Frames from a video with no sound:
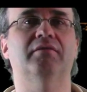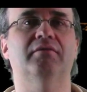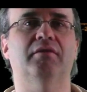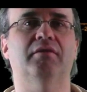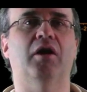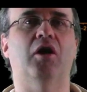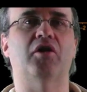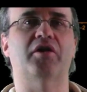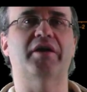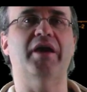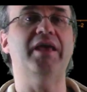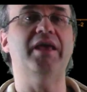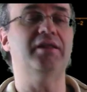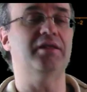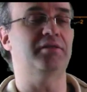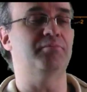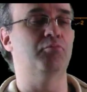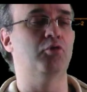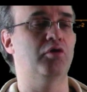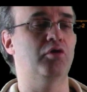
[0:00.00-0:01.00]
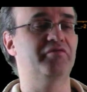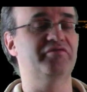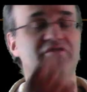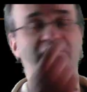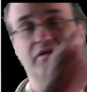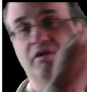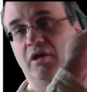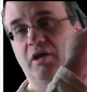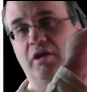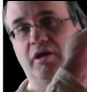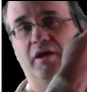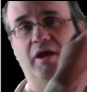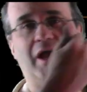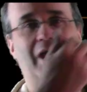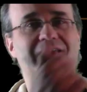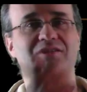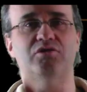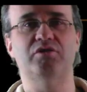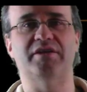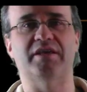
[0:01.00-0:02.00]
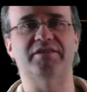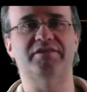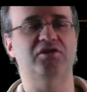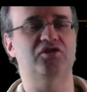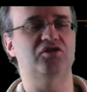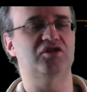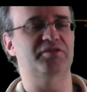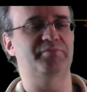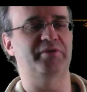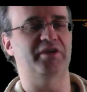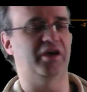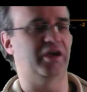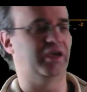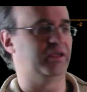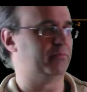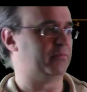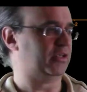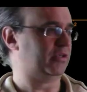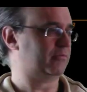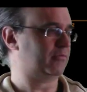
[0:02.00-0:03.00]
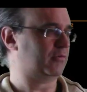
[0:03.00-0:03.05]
Okay, and it moves, as you can see, just behind me.